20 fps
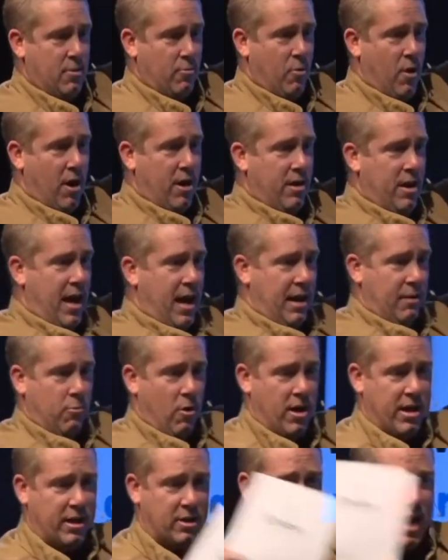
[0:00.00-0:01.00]
run
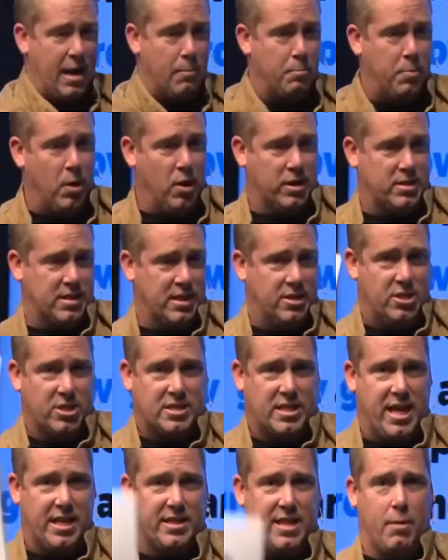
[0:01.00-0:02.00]
and grab books and just
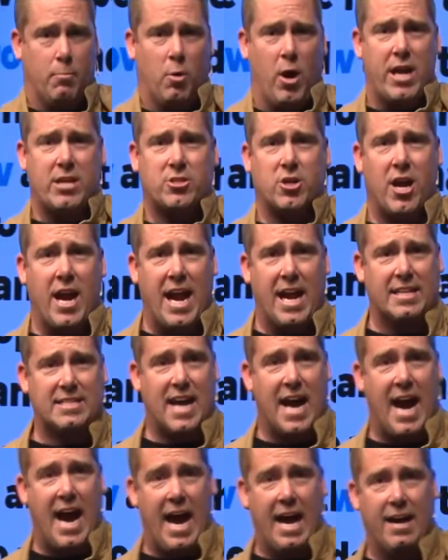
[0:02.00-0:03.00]
get them. Raise your hands
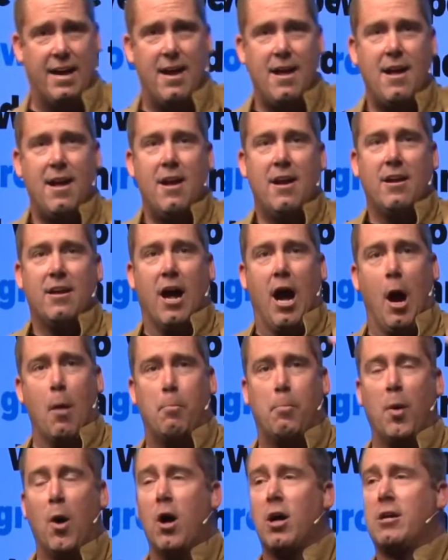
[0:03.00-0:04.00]
high. A
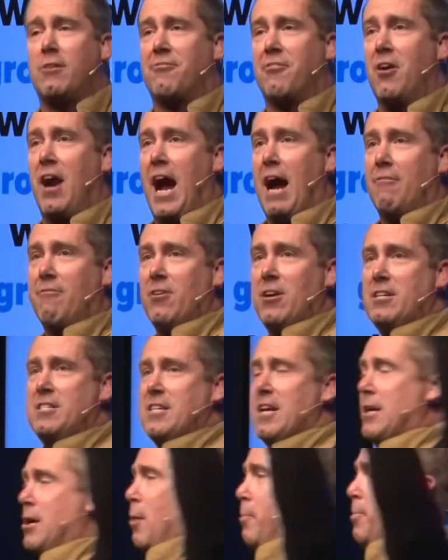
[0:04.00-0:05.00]
book for every single